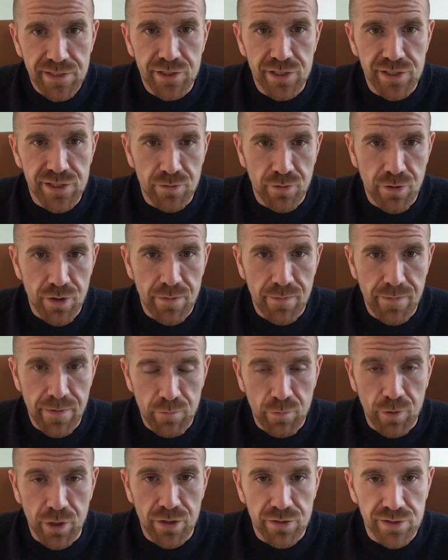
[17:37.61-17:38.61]
just in order to
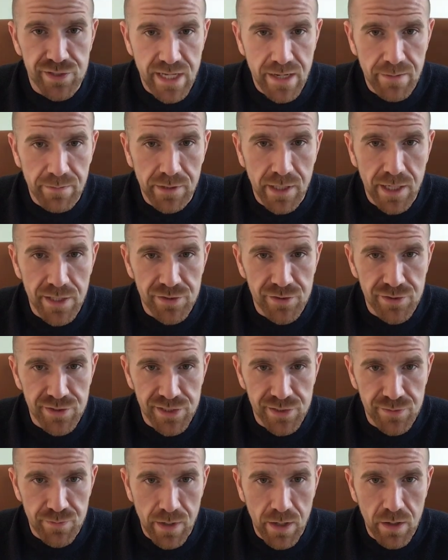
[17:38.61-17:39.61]
work your stabilizers
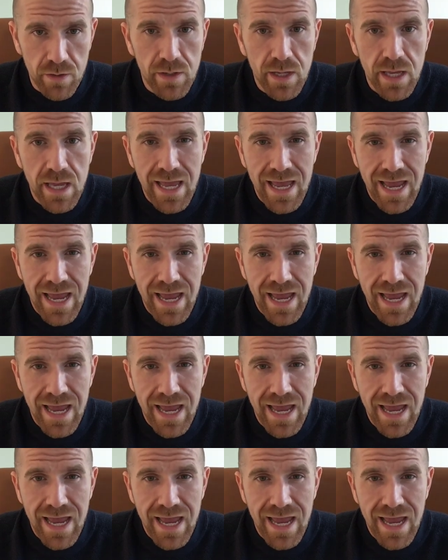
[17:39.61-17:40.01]
as well.